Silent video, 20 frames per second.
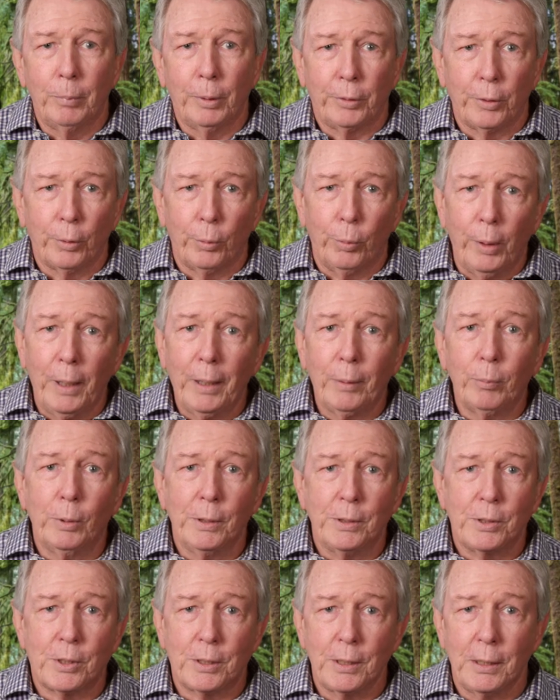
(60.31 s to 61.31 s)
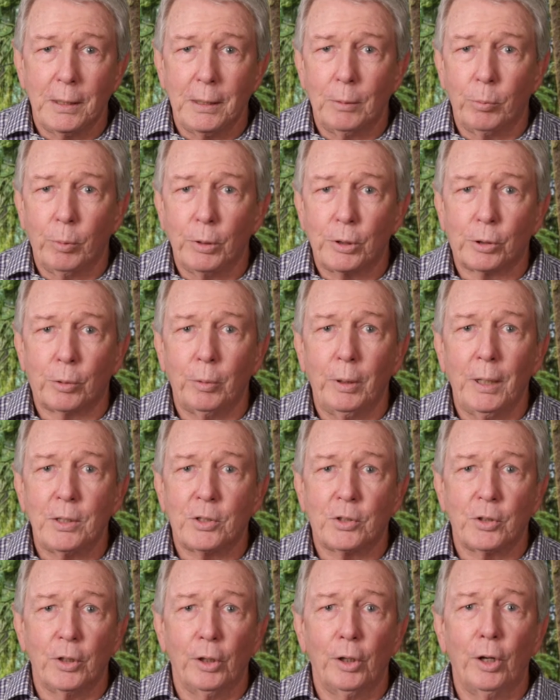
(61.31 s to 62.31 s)
But the redwood seed, which
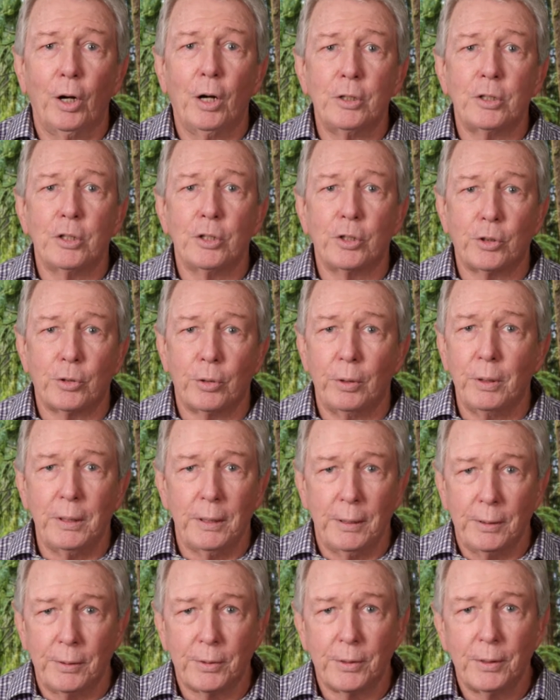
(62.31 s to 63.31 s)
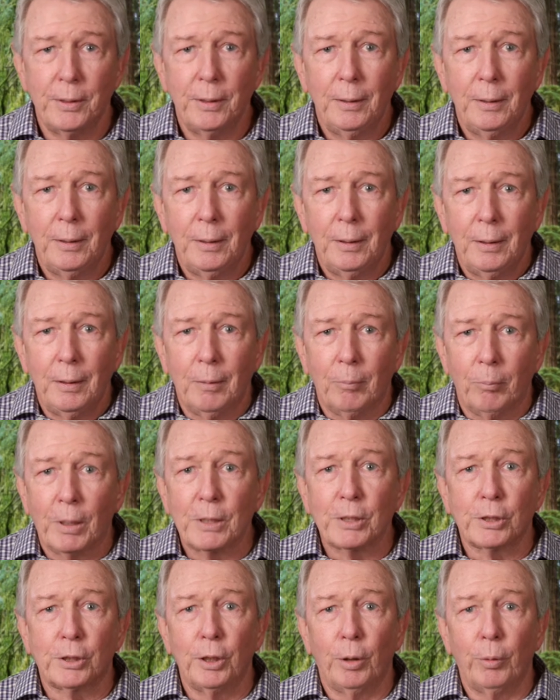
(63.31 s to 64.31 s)
creates the largest trees,
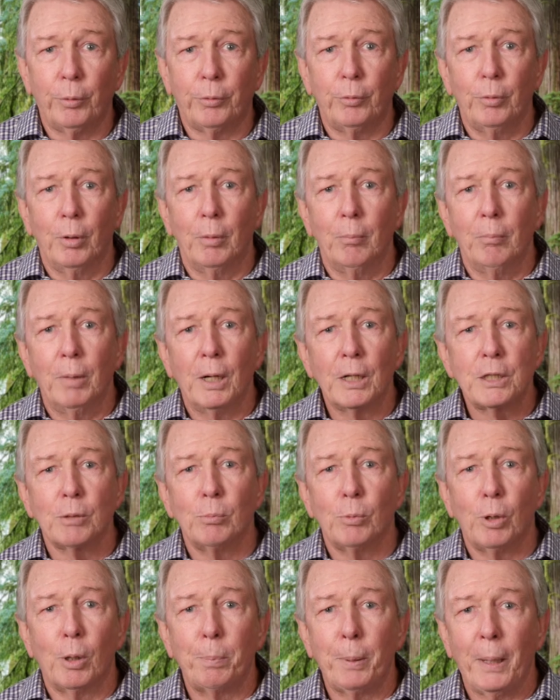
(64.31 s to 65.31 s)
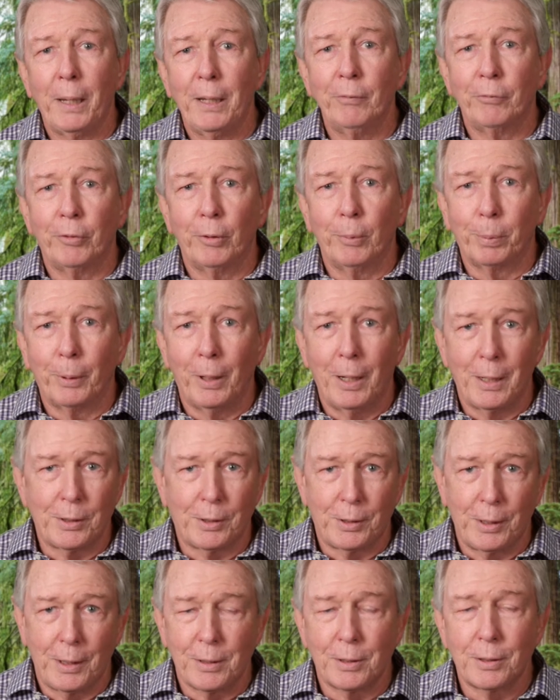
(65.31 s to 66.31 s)
must go through a much more painful
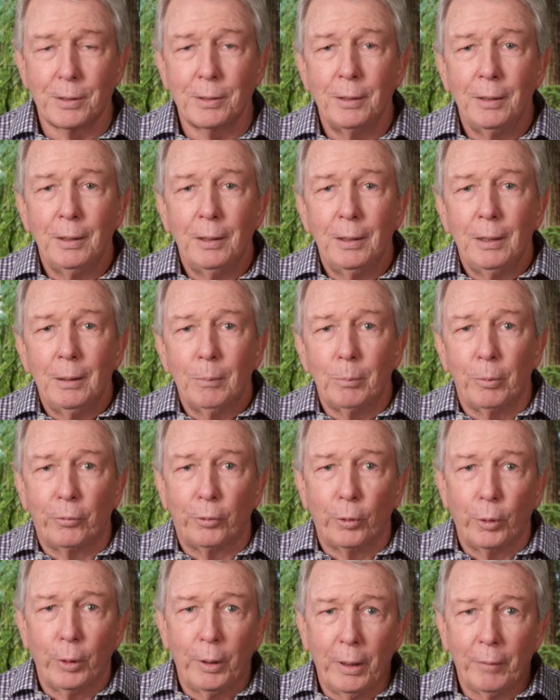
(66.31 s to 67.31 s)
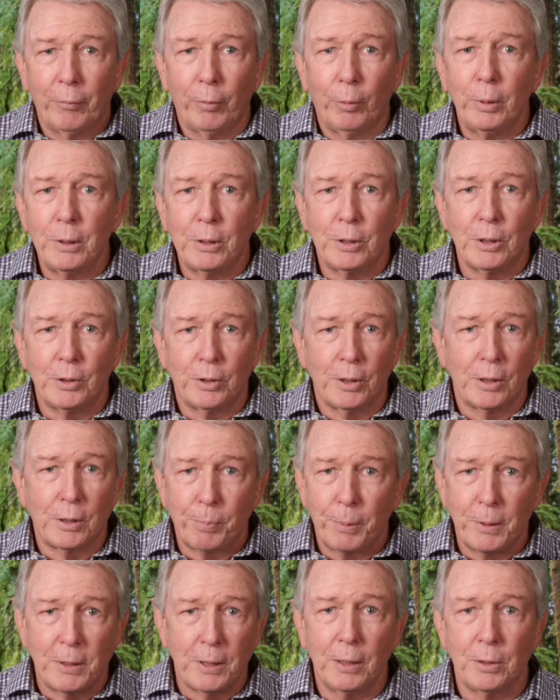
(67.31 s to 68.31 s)
process before it ever reaches its
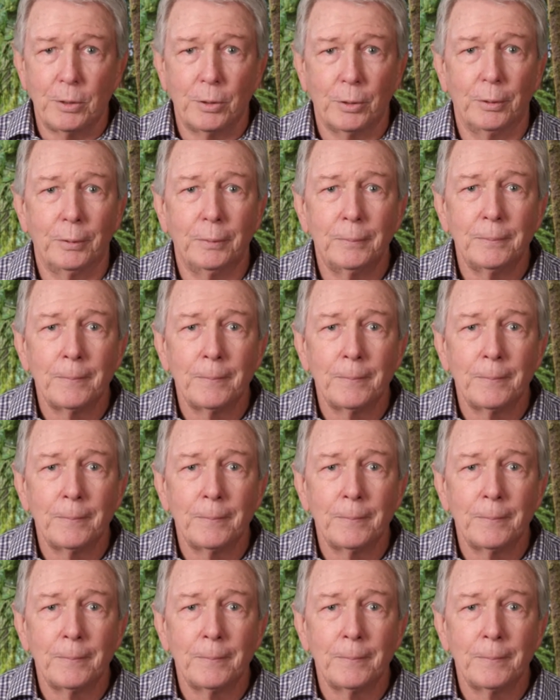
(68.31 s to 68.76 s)
potential.